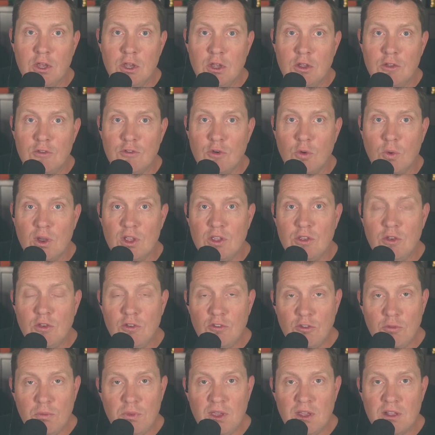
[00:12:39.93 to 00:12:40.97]
So what
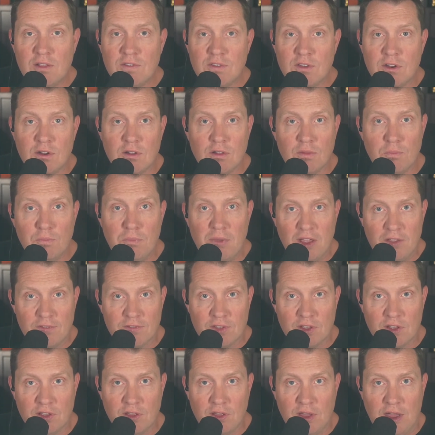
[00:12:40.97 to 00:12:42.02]
used to be considered
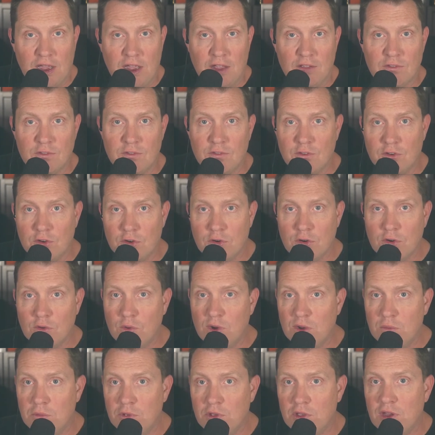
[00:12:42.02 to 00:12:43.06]
best in class, 0 to
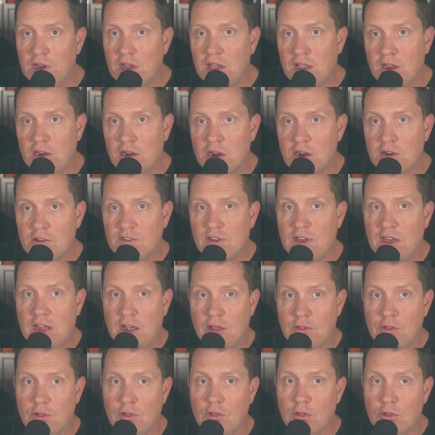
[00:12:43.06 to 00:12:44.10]
1 million AR is
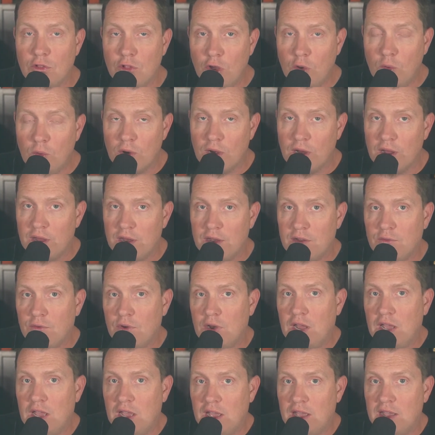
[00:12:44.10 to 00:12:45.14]
now the lower end of
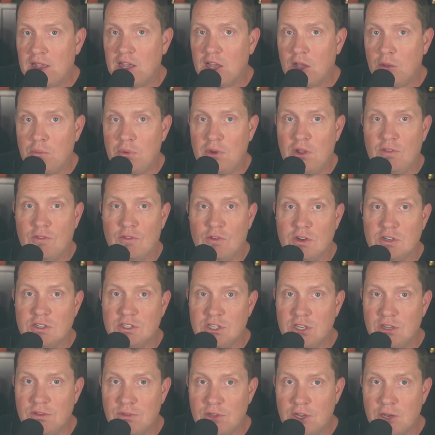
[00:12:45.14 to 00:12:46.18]
what AI companies are
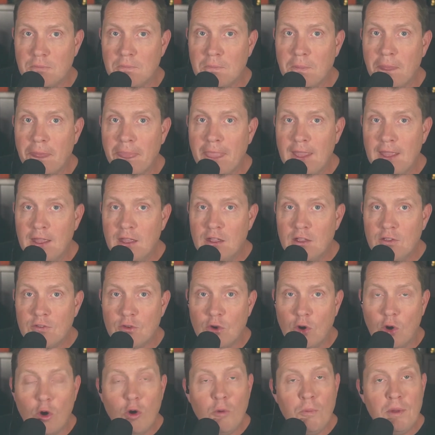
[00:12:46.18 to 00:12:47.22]
achieving
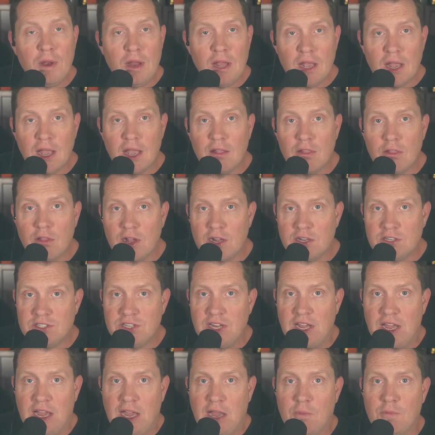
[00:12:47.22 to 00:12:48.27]
so OpenAI launched
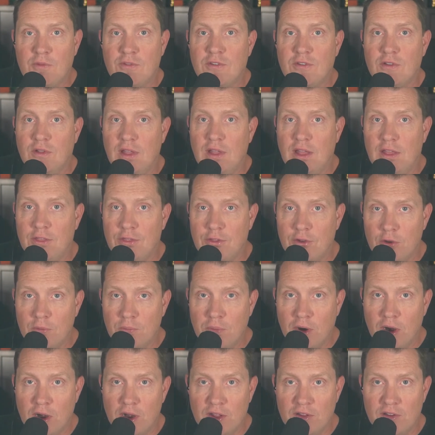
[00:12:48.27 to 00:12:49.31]
apps to let third
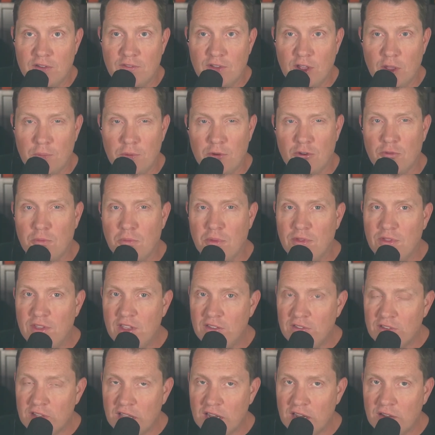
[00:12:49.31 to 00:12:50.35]
party developers, but
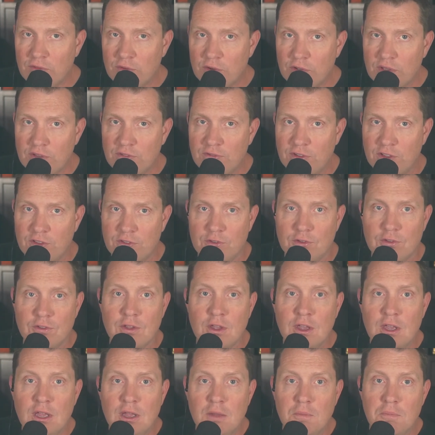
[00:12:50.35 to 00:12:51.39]
these kind of really fizzled.
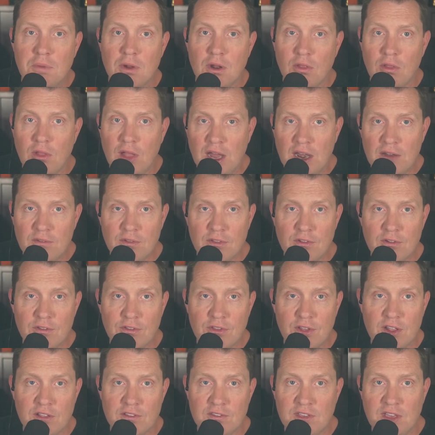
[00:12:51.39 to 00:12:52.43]
But a lot of other
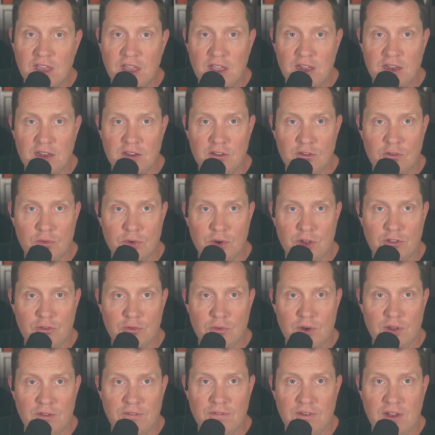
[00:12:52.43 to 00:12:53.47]
things gained in
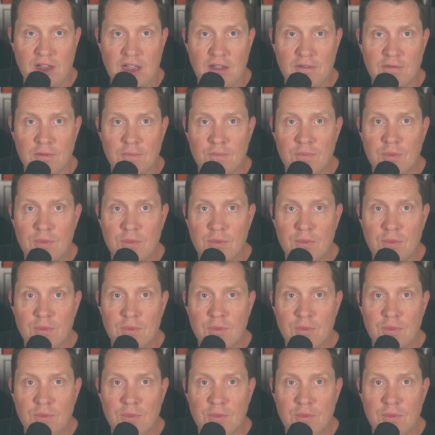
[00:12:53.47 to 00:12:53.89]
2025.